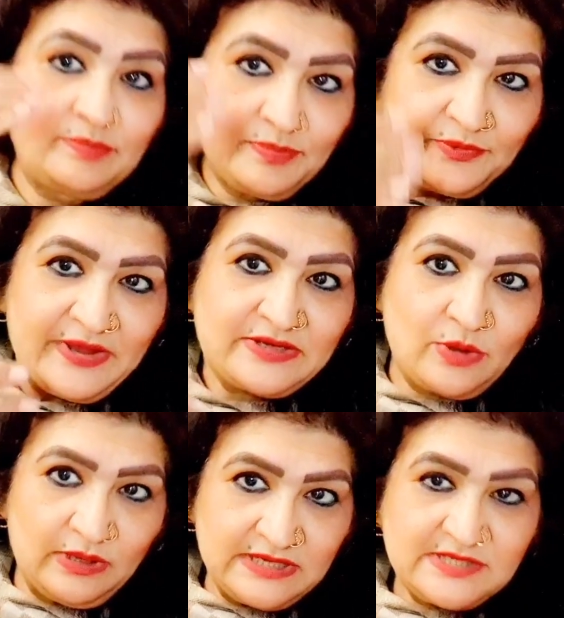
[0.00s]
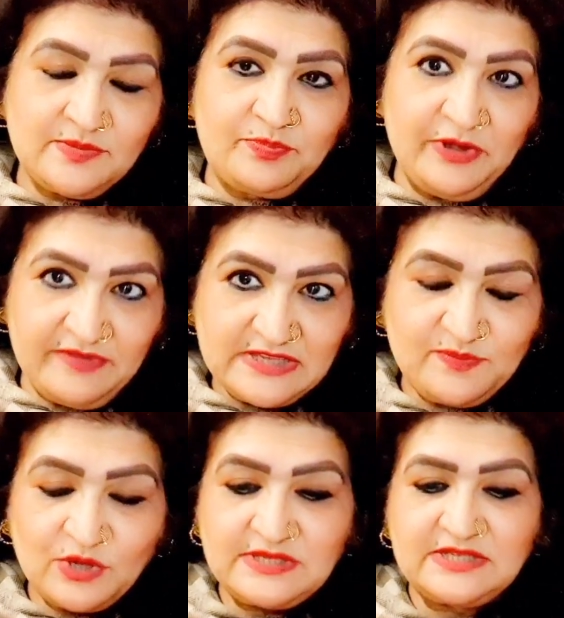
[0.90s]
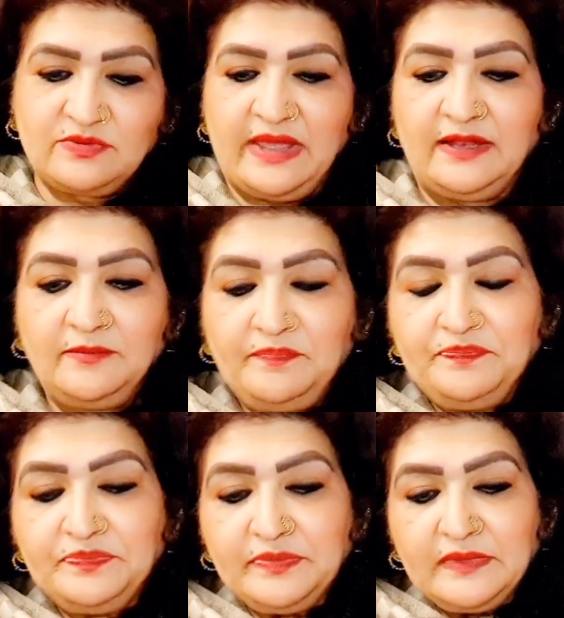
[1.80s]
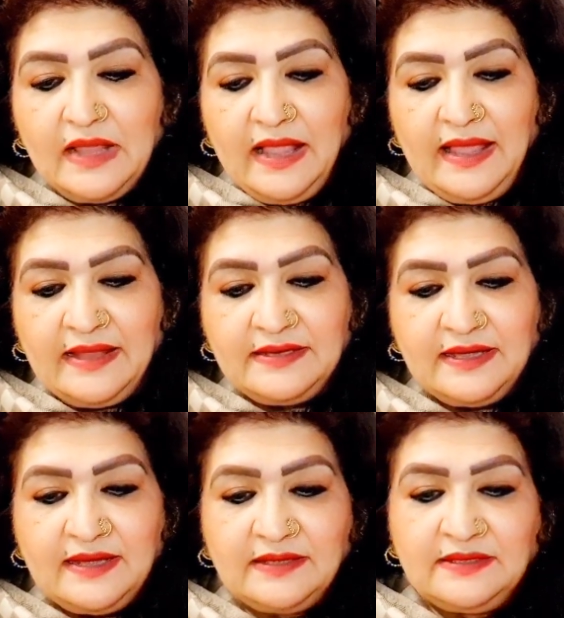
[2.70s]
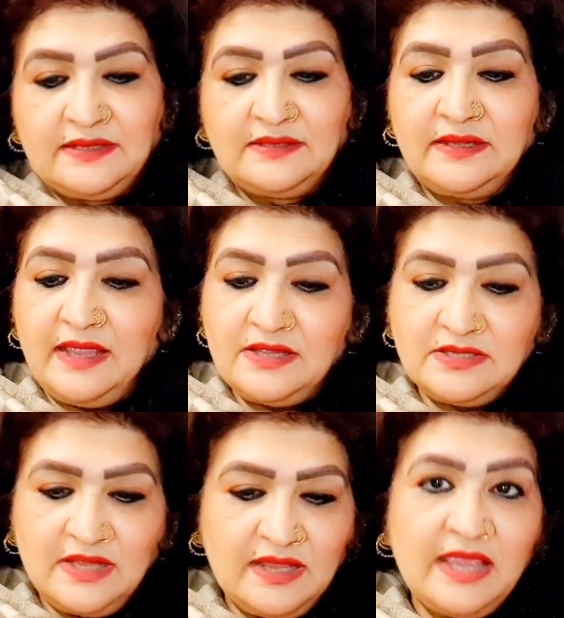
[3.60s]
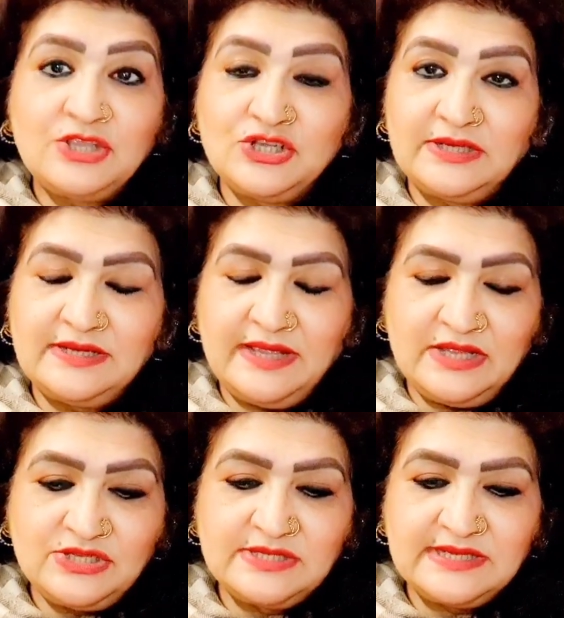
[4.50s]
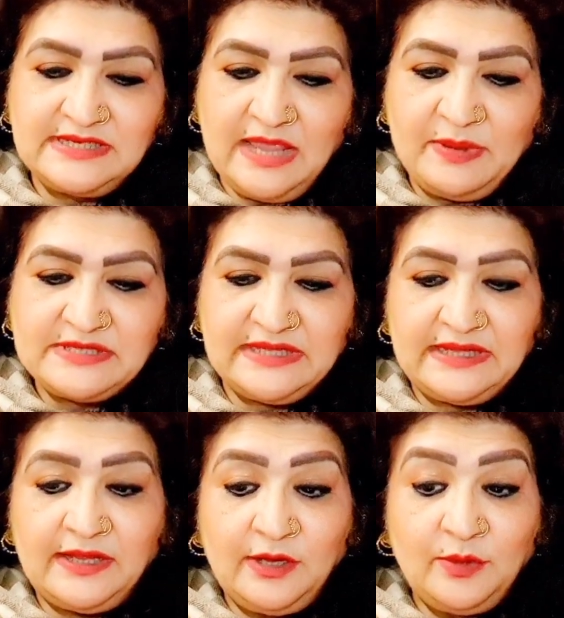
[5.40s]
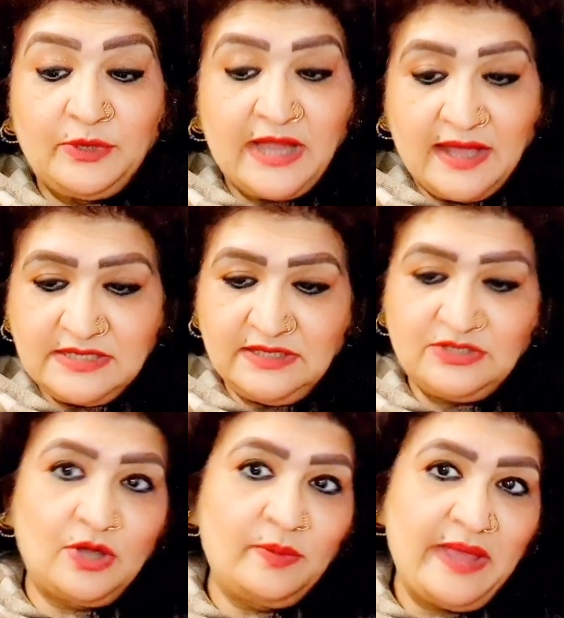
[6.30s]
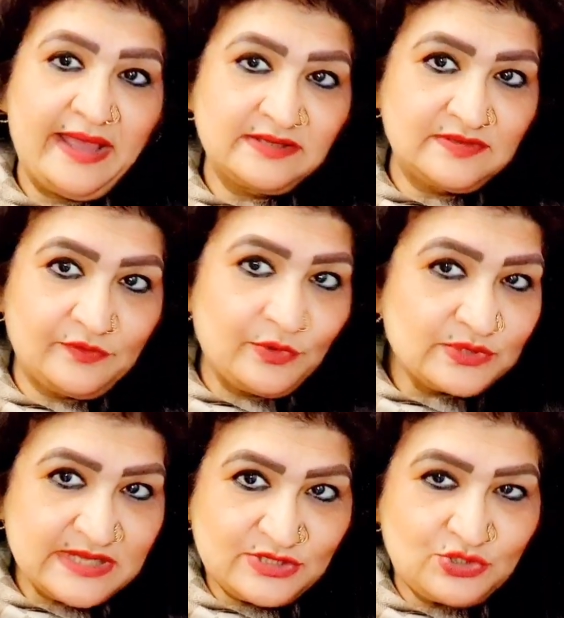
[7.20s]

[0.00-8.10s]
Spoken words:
read all his previous books as well. And then Angels and Demons, and then Illuminati, Tom Hanks, of course, as